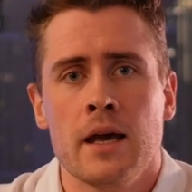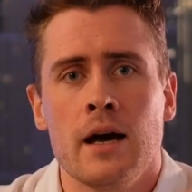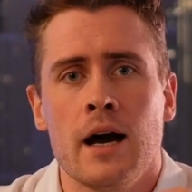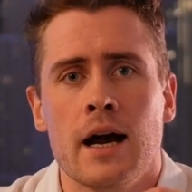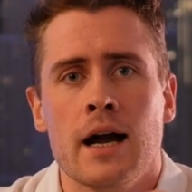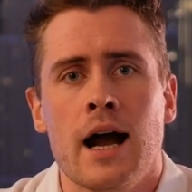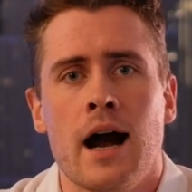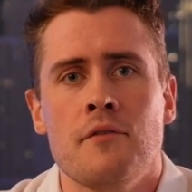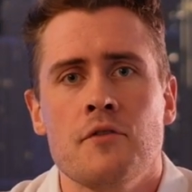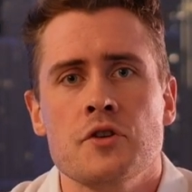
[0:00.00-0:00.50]

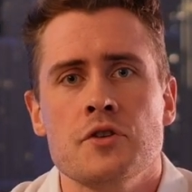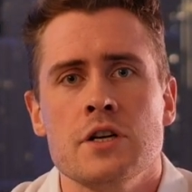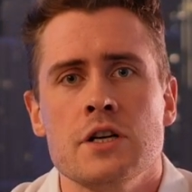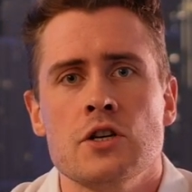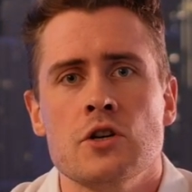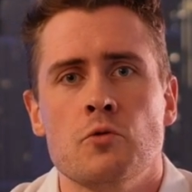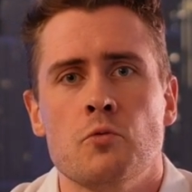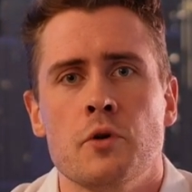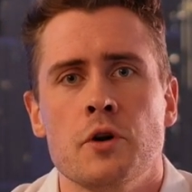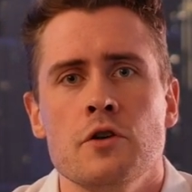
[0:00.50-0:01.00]
A
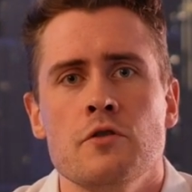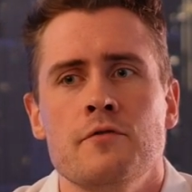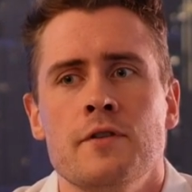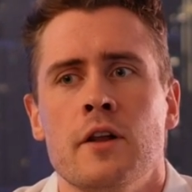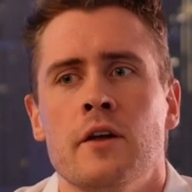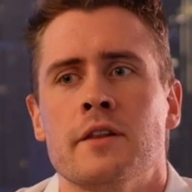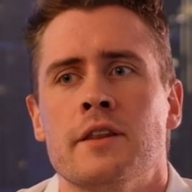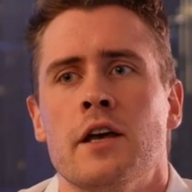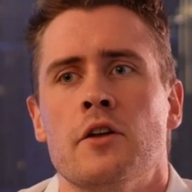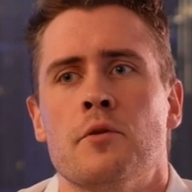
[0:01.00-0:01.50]
conversation where you
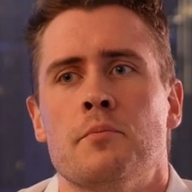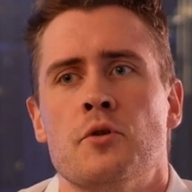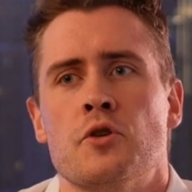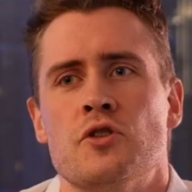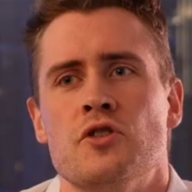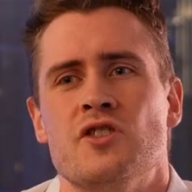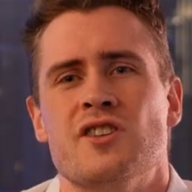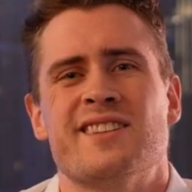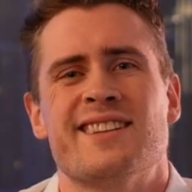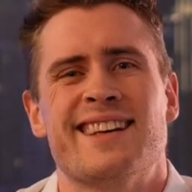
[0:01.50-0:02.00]
felt like the other
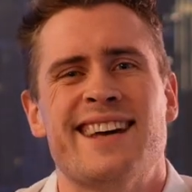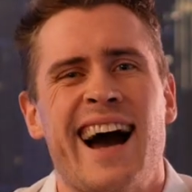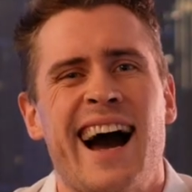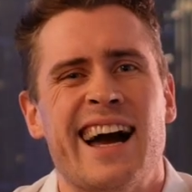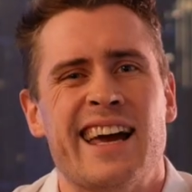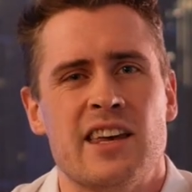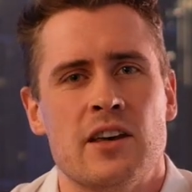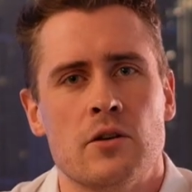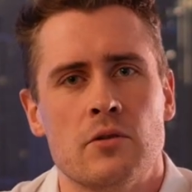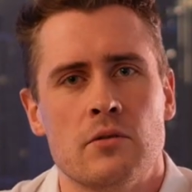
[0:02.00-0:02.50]
person just
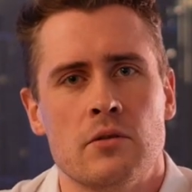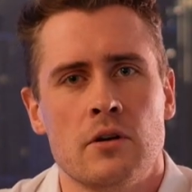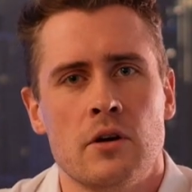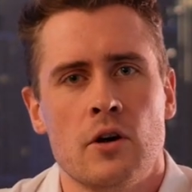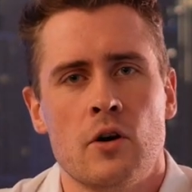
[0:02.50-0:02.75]
got you,